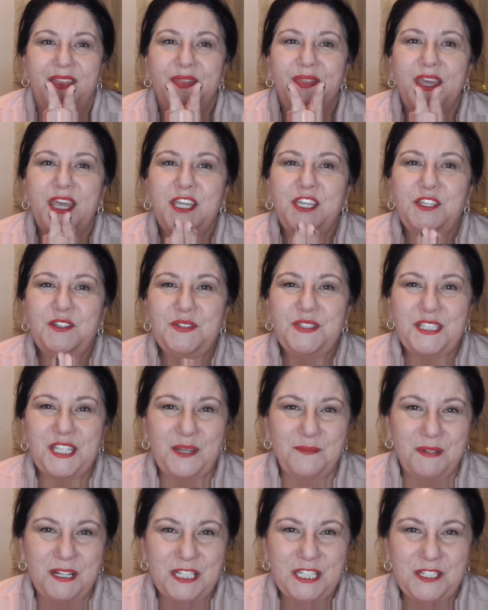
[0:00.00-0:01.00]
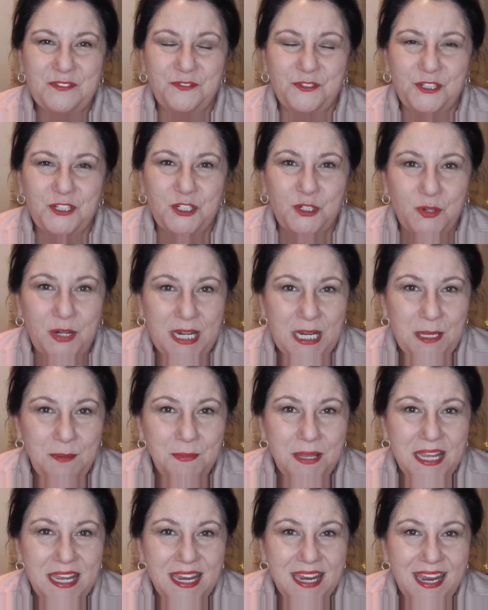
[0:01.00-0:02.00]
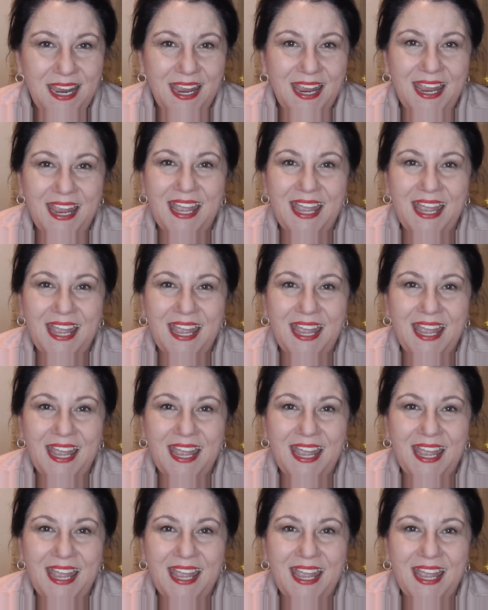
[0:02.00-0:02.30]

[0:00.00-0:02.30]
Thank you so much for joining me,